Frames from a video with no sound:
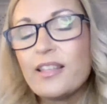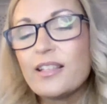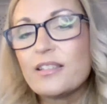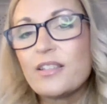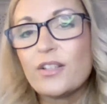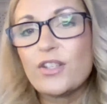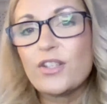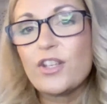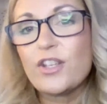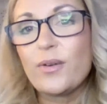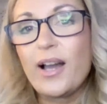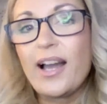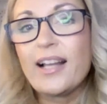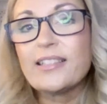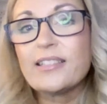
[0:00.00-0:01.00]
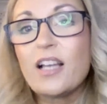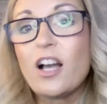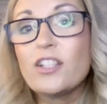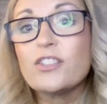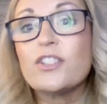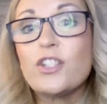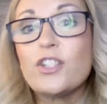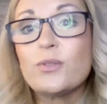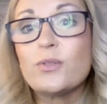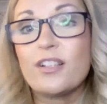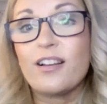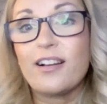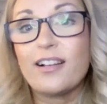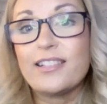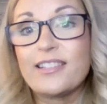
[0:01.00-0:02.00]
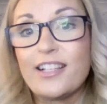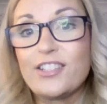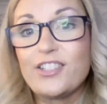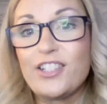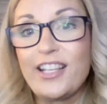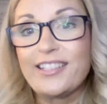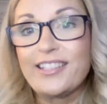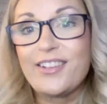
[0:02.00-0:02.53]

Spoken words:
think so too. And underutilized, actually.